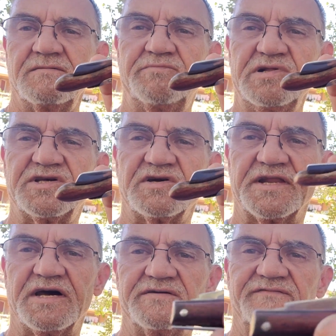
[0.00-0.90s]
Biltong
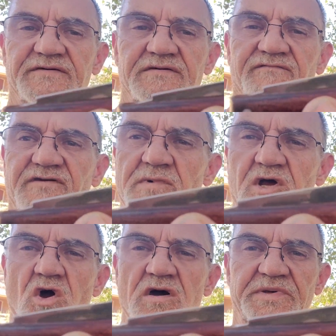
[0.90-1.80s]
knife from
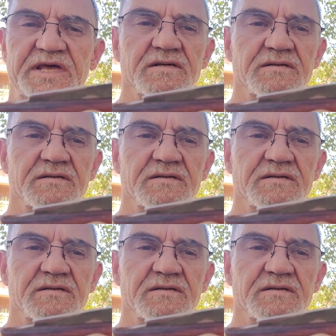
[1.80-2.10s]
Okapi,